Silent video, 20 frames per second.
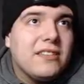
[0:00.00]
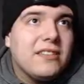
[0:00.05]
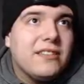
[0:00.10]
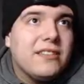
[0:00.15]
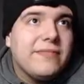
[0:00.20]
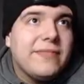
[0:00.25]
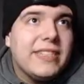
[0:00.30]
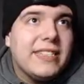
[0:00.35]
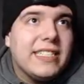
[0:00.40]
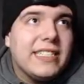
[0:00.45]

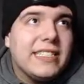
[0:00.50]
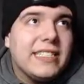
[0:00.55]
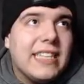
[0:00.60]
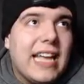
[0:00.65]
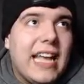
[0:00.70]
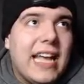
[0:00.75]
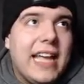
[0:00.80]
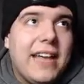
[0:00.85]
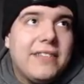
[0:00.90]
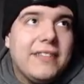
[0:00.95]
because
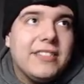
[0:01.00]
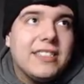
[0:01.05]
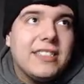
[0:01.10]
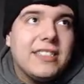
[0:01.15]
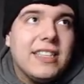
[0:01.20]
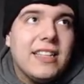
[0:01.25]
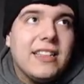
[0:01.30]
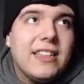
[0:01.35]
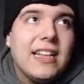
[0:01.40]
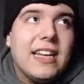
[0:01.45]
I have just a
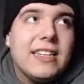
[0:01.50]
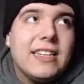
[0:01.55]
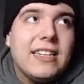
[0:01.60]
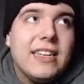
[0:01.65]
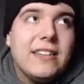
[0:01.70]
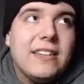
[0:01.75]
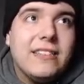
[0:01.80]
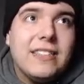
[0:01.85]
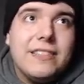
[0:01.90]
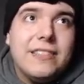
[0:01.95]

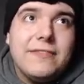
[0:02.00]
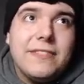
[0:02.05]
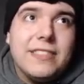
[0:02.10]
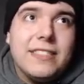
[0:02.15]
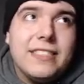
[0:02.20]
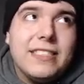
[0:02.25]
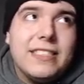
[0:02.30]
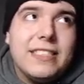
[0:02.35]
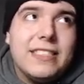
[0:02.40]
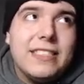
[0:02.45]
lockdown
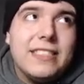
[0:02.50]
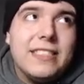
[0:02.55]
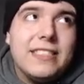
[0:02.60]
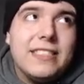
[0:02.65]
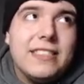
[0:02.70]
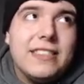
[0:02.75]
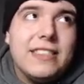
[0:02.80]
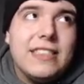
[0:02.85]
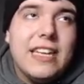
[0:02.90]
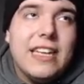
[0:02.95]
defense.
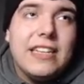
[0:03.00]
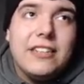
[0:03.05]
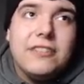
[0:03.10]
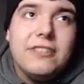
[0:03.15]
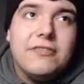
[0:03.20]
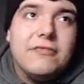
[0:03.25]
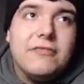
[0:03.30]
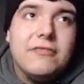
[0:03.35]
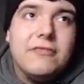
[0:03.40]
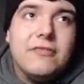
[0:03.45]
I
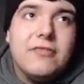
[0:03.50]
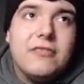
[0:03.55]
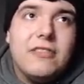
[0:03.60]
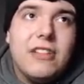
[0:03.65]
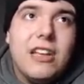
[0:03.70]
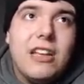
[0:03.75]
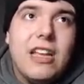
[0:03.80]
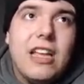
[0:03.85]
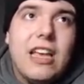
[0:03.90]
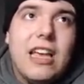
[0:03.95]
do.
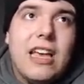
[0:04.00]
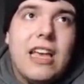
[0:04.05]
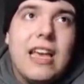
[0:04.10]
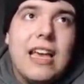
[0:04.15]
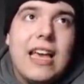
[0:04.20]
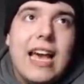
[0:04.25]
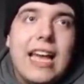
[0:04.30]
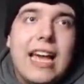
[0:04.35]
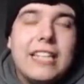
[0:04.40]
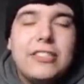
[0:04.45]

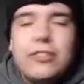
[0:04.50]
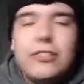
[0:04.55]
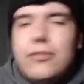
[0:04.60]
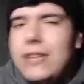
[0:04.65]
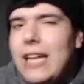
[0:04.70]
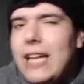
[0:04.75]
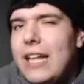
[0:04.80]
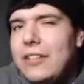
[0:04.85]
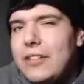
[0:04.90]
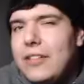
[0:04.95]
I do
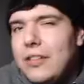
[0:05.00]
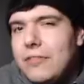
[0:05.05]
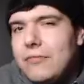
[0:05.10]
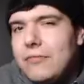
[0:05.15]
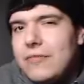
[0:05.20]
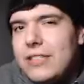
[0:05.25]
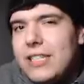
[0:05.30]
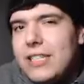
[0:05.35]
and I don't.